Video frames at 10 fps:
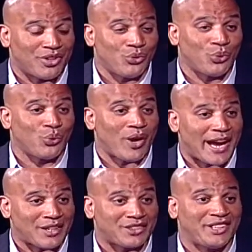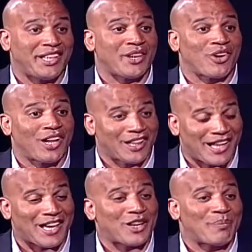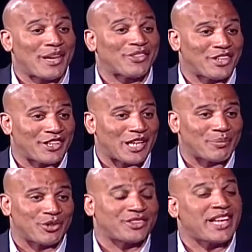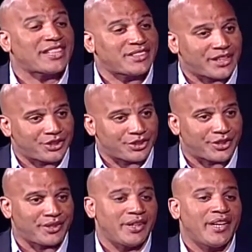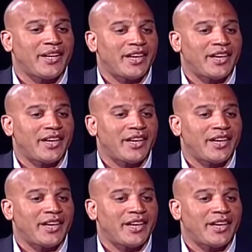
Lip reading: who actually care a lot about their neighborhoods, as they should,